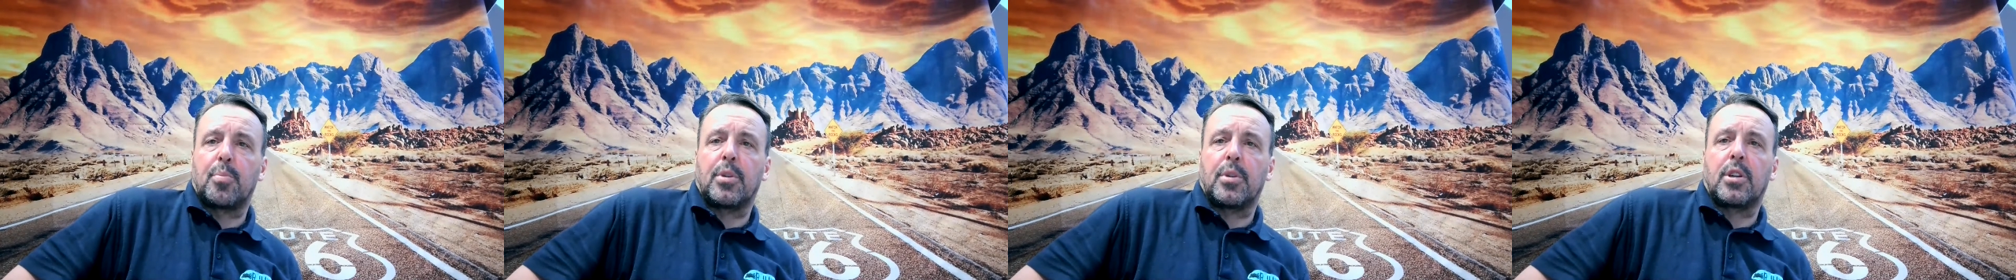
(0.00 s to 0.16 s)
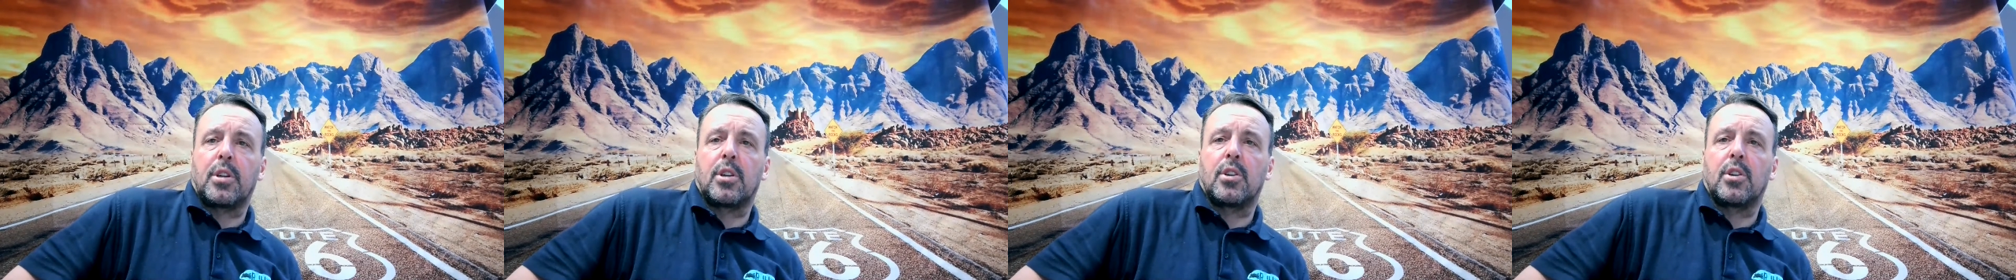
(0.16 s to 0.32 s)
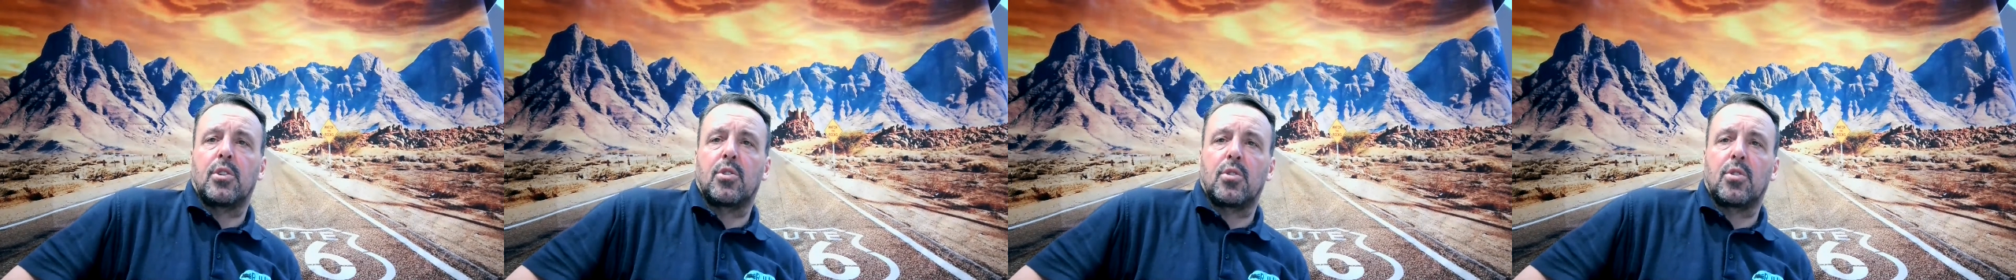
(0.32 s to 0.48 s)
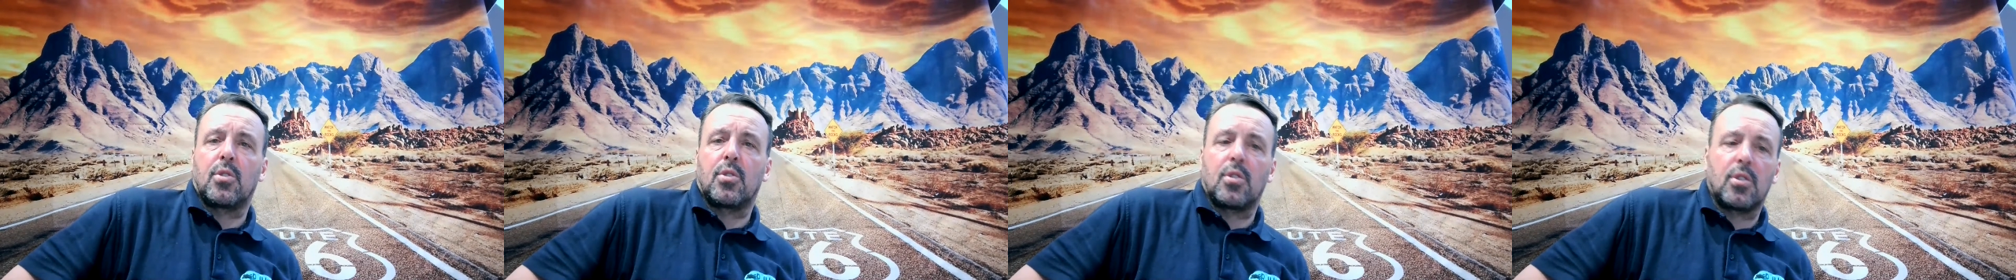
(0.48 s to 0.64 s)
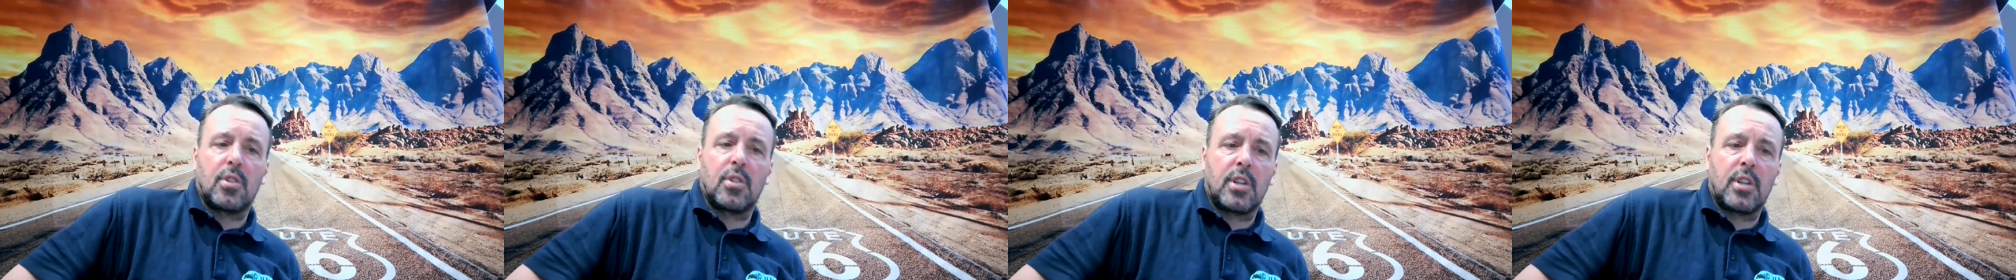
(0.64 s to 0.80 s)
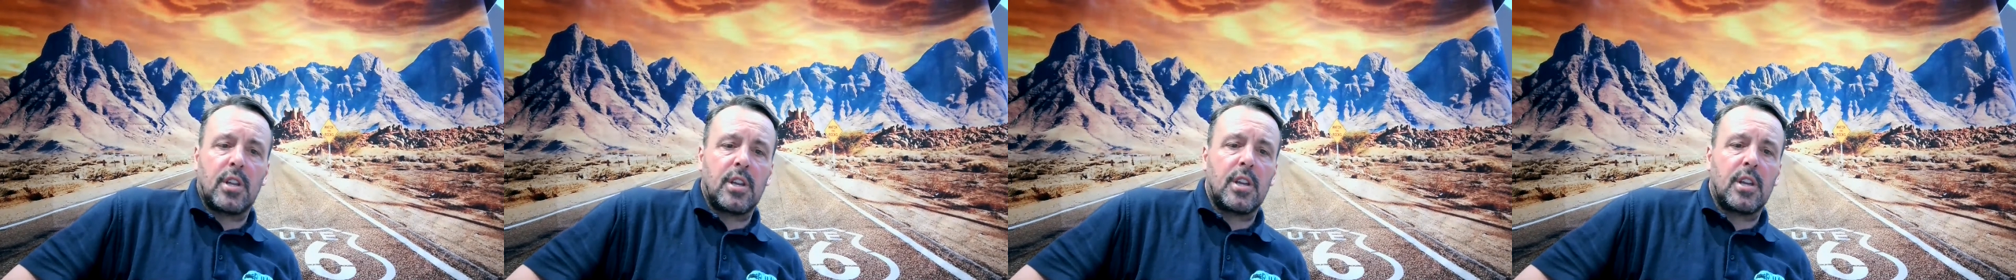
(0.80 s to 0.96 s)
because
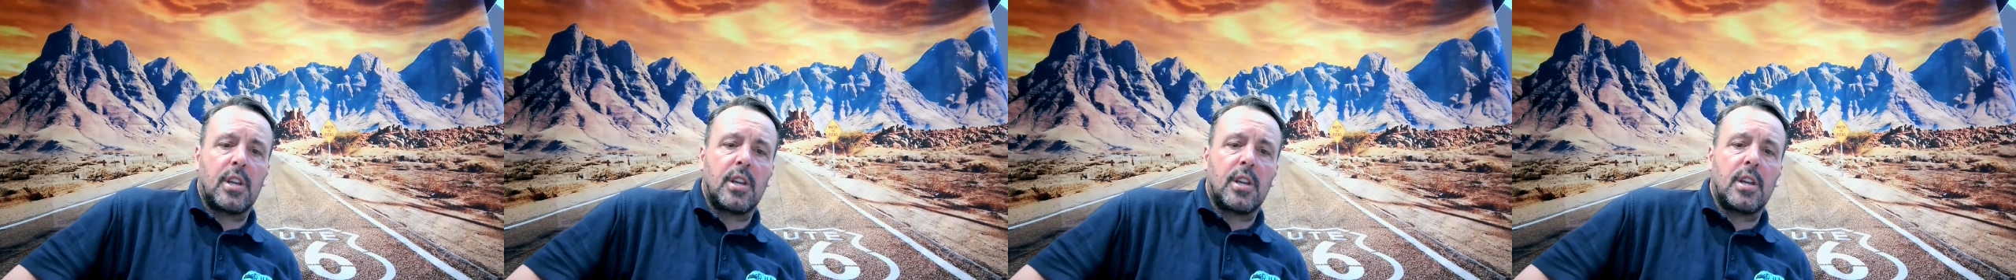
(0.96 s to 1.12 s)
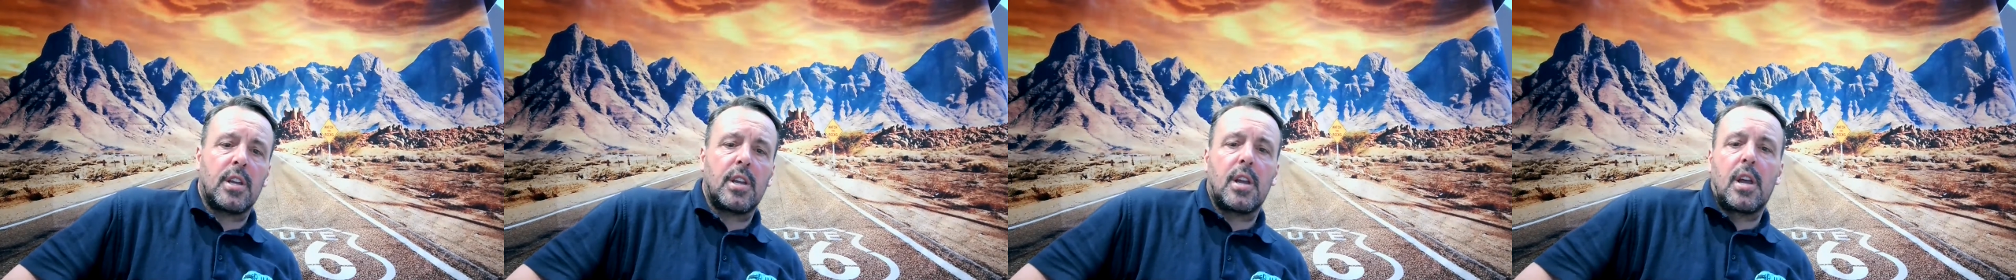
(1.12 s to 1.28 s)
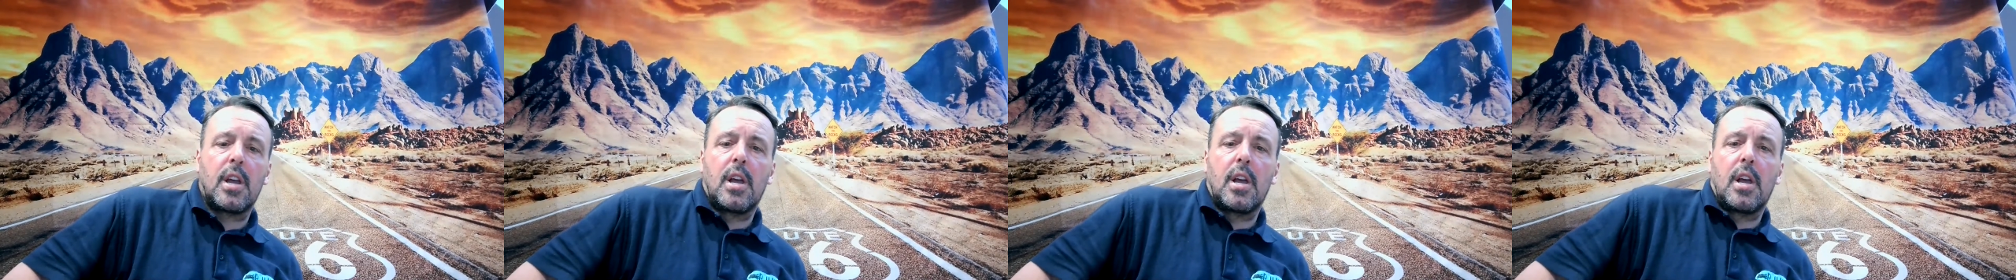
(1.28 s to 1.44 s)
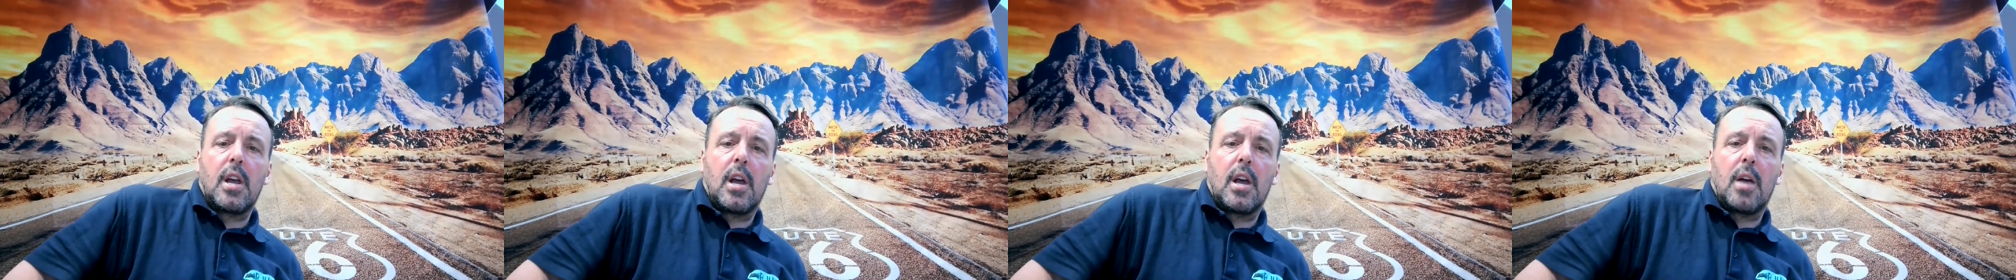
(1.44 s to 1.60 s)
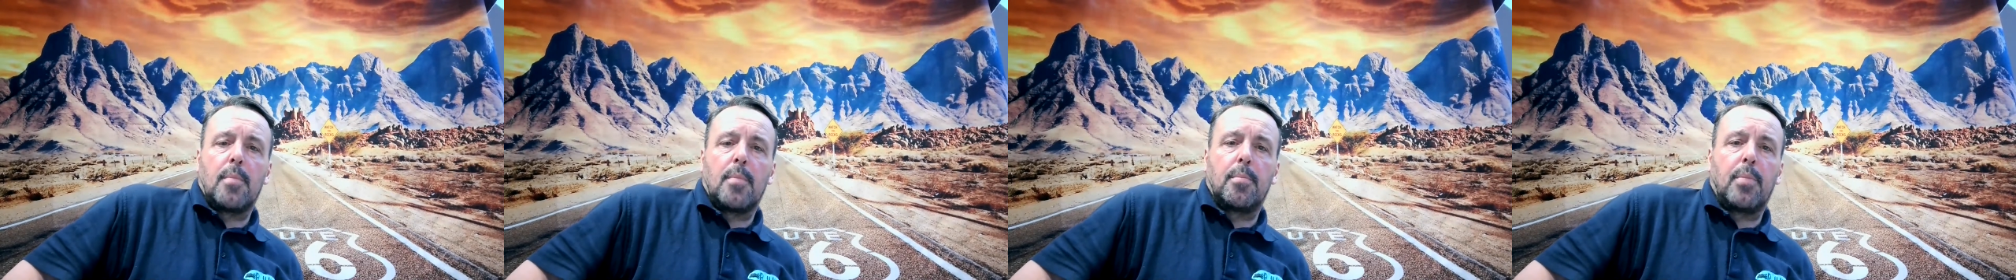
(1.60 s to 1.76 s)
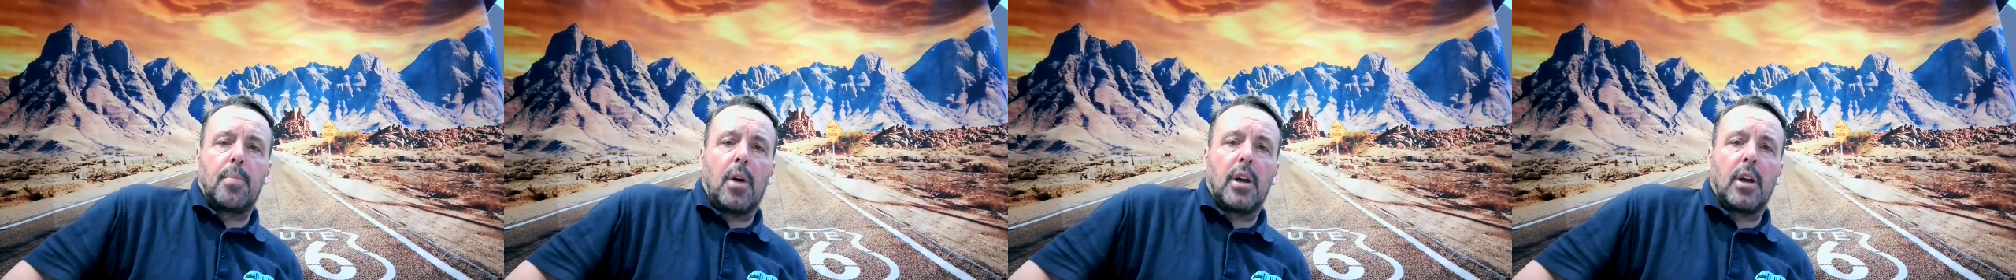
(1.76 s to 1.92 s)
the
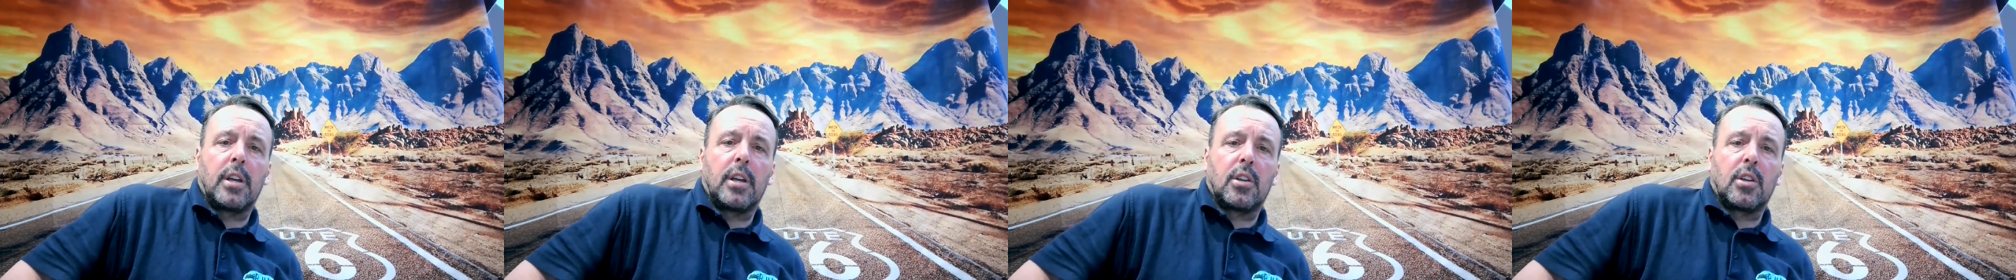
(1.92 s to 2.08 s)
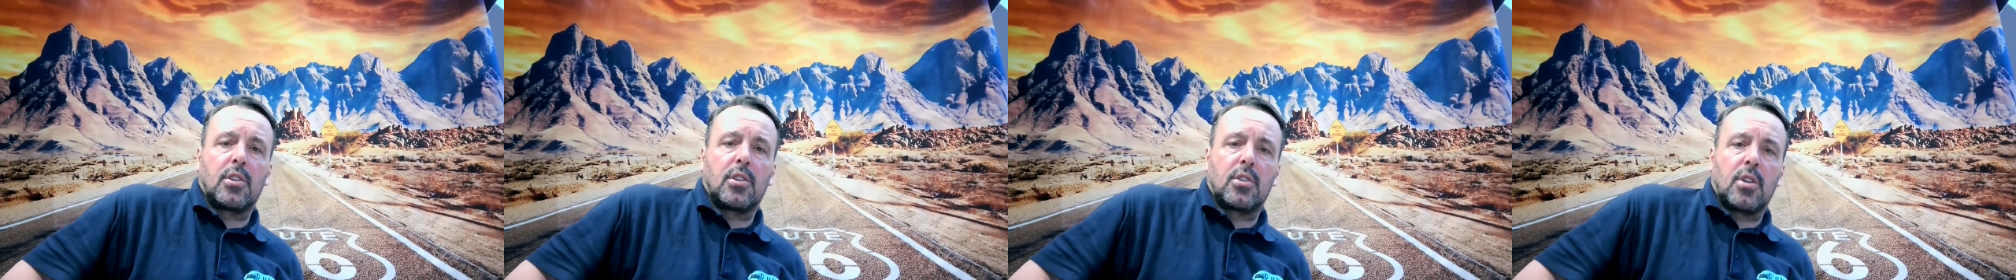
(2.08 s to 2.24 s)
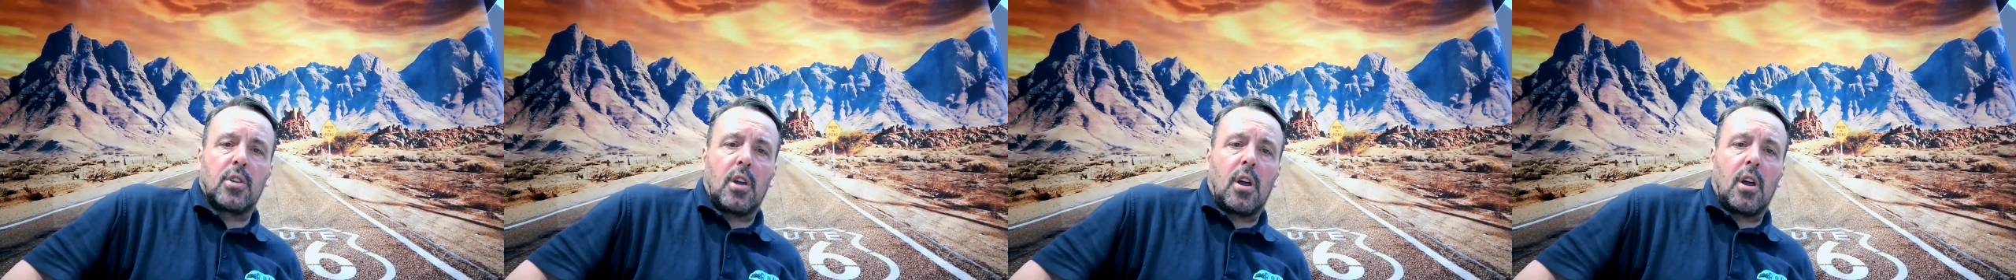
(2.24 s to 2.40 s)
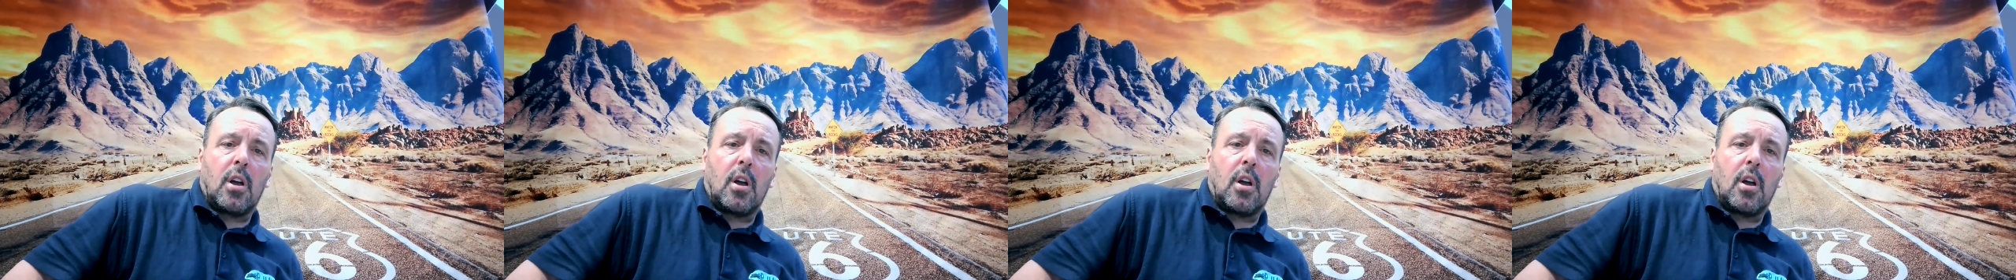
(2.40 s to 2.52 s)
bikes,